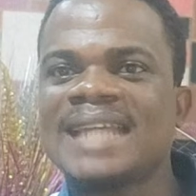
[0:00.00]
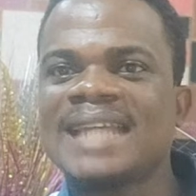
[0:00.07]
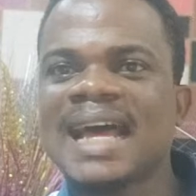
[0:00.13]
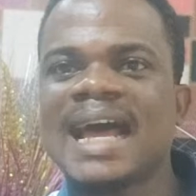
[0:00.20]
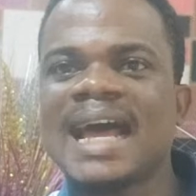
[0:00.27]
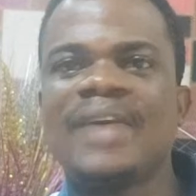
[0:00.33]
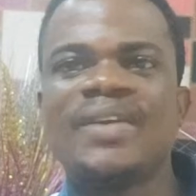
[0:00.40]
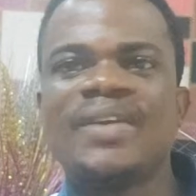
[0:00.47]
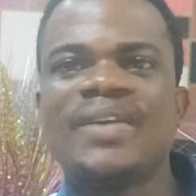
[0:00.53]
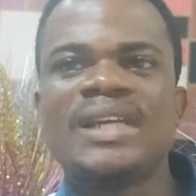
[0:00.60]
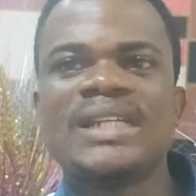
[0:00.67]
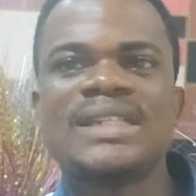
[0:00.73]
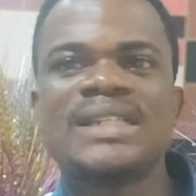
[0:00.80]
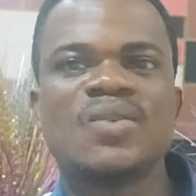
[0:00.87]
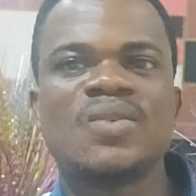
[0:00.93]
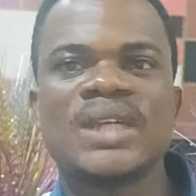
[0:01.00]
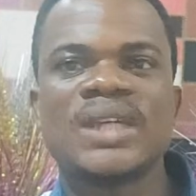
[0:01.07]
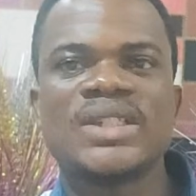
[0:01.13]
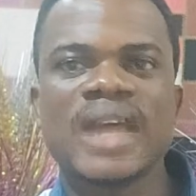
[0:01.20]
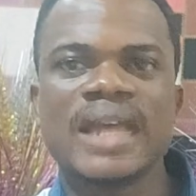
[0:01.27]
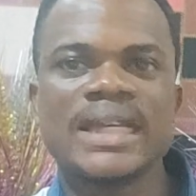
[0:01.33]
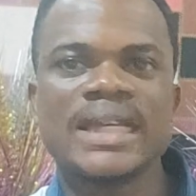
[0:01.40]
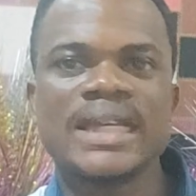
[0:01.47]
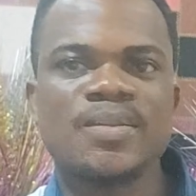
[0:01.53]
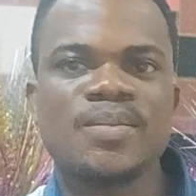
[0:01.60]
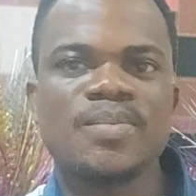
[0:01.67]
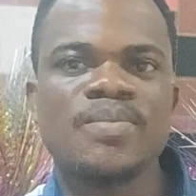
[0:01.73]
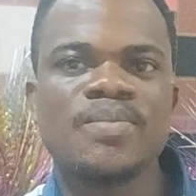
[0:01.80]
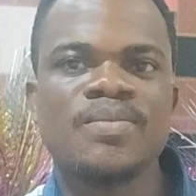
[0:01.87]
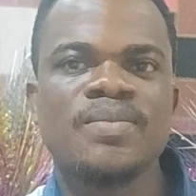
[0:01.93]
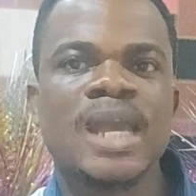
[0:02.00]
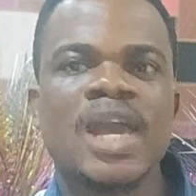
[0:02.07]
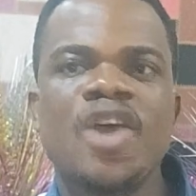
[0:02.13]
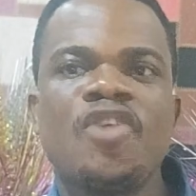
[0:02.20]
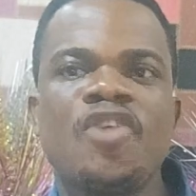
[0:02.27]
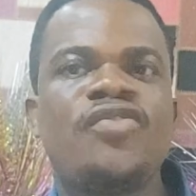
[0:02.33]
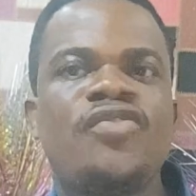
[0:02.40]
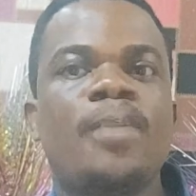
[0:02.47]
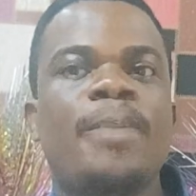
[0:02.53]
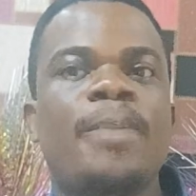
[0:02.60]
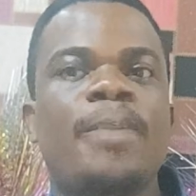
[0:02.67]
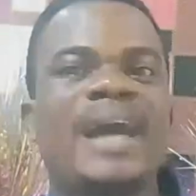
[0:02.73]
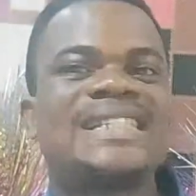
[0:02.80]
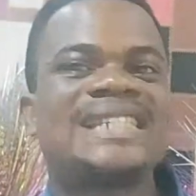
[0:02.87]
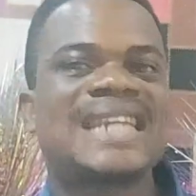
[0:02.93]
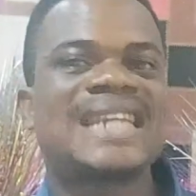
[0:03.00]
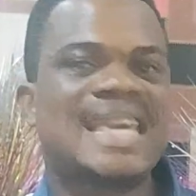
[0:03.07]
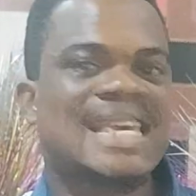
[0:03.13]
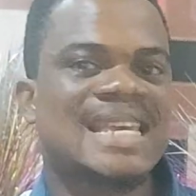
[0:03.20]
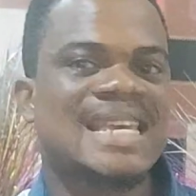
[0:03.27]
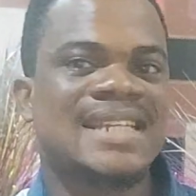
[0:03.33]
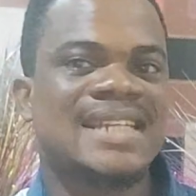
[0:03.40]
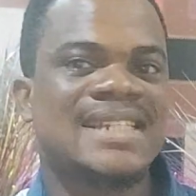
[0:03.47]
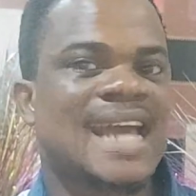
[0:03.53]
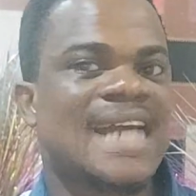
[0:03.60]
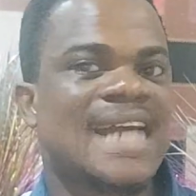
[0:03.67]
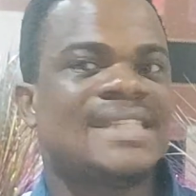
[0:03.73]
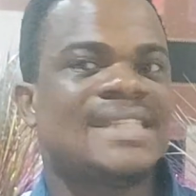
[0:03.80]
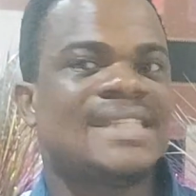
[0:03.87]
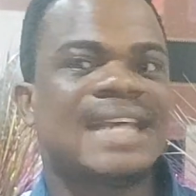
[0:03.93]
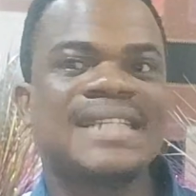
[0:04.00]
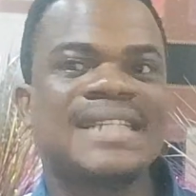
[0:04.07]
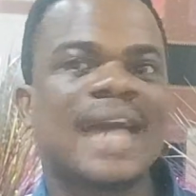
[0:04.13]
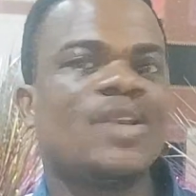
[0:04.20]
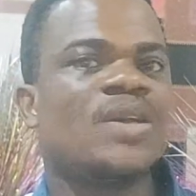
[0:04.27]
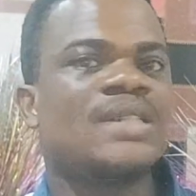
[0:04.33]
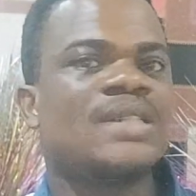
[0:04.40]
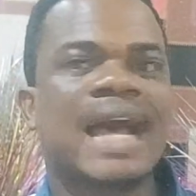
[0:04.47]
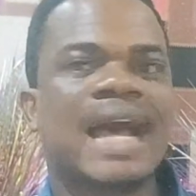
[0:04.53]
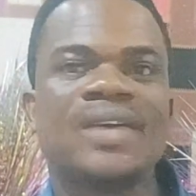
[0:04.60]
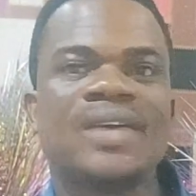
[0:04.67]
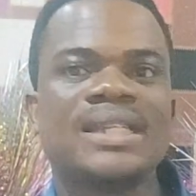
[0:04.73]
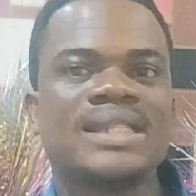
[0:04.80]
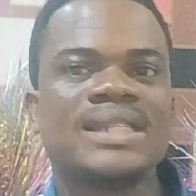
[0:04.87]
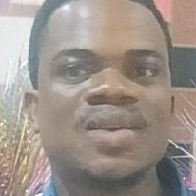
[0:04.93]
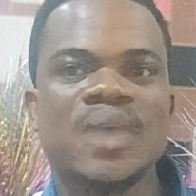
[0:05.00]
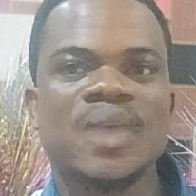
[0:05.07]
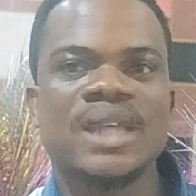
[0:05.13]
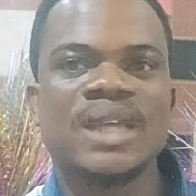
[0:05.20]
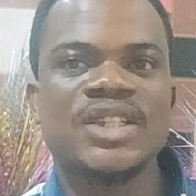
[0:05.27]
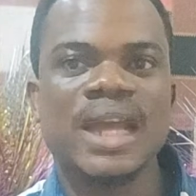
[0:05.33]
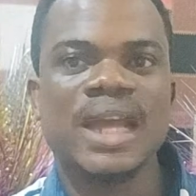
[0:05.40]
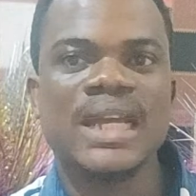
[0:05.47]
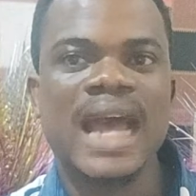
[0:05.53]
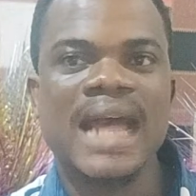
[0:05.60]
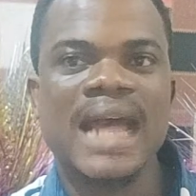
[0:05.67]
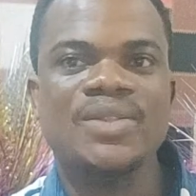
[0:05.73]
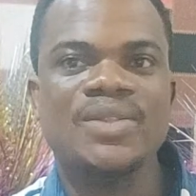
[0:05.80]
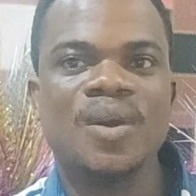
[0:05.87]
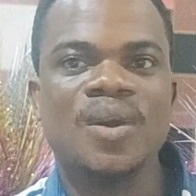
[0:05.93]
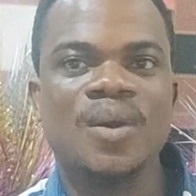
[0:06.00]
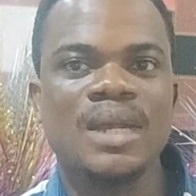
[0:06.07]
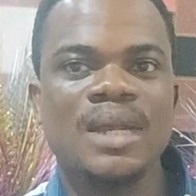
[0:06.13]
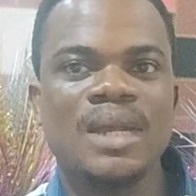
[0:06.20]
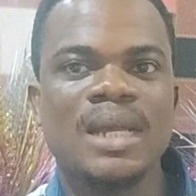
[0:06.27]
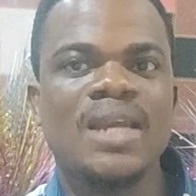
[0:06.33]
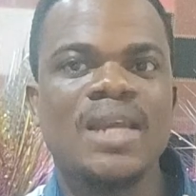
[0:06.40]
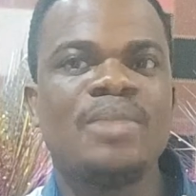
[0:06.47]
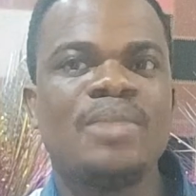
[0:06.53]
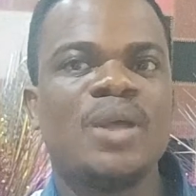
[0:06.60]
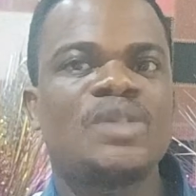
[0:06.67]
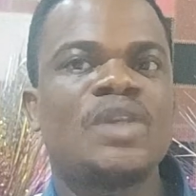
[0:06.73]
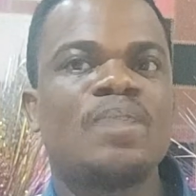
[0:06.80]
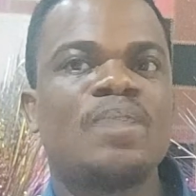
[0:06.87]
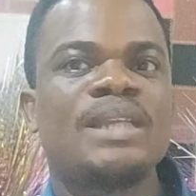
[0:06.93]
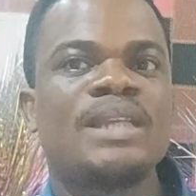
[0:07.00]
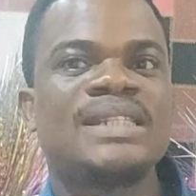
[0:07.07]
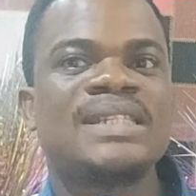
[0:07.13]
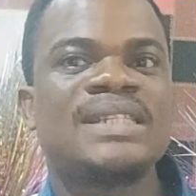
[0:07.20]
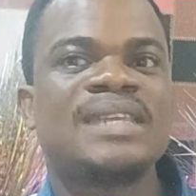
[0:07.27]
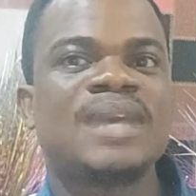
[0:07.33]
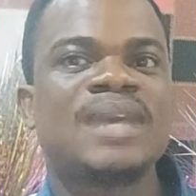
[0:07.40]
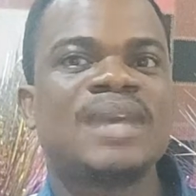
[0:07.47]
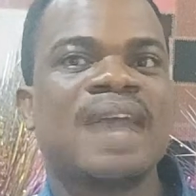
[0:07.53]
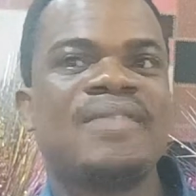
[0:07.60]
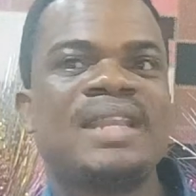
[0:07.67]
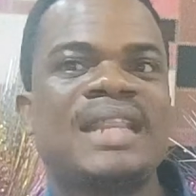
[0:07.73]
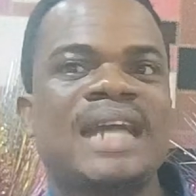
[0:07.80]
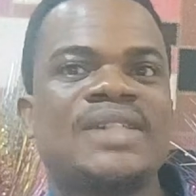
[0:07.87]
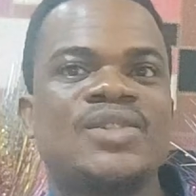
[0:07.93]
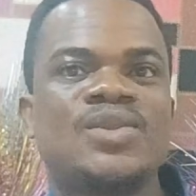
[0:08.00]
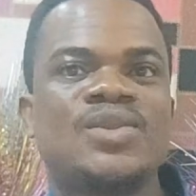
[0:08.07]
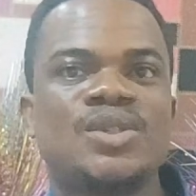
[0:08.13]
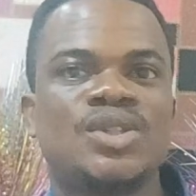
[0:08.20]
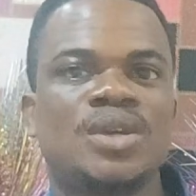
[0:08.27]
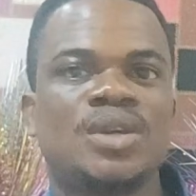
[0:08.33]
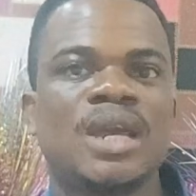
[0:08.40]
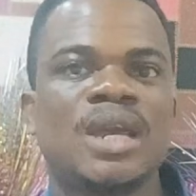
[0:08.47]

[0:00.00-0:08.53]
are arranged sequentially. For part A, the answers are not arranged sequentially at all, because some persons they be having that notion.